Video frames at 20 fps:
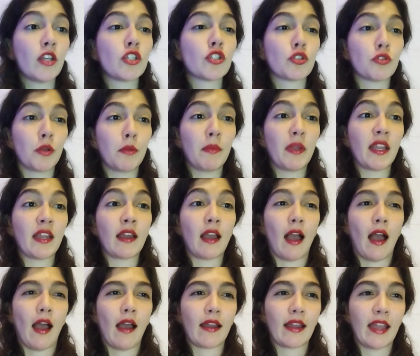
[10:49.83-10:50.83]

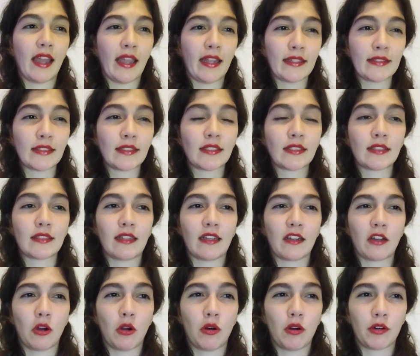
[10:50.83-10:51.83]
swimming against
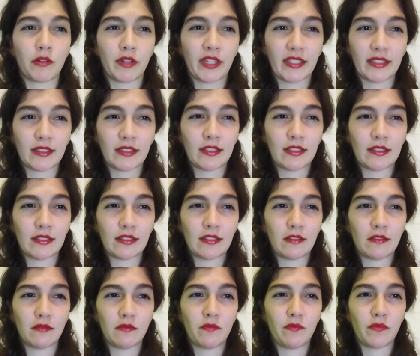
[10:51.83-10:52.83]
the current
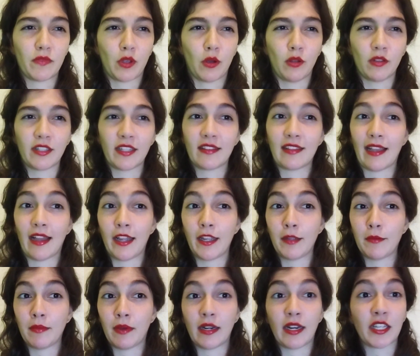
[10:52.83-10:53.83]
all the
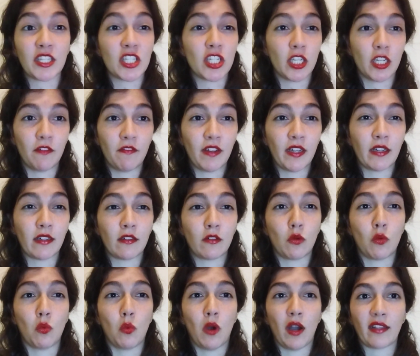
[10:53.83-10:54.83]
time and
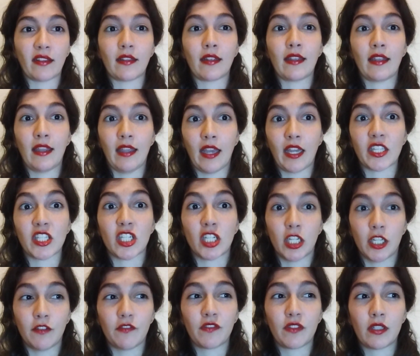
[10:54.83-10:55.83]
achieving what he
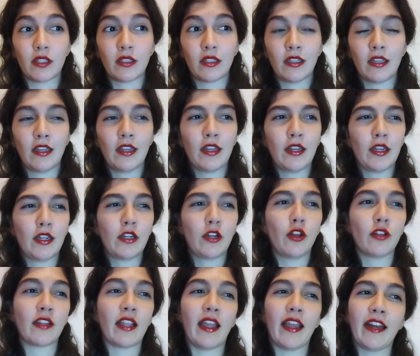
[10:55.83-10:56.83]
achieved.
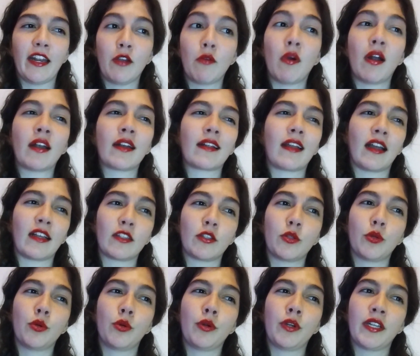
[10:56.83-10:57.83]
Not anyone
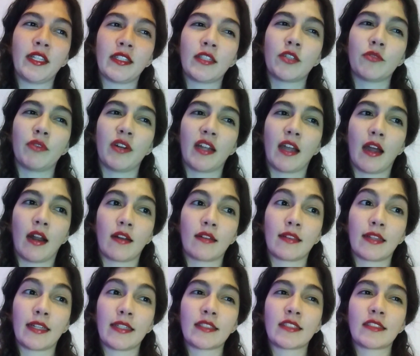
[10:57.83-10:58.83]
can do it
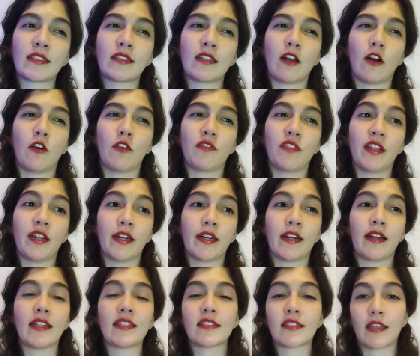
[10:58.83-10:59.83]
regardless of
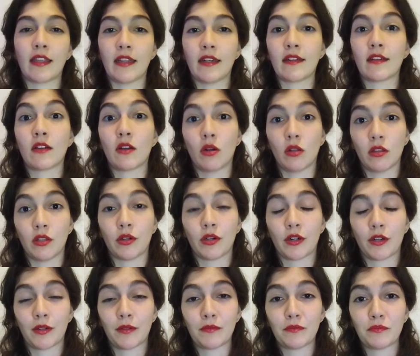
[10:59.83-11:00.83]
their skin color.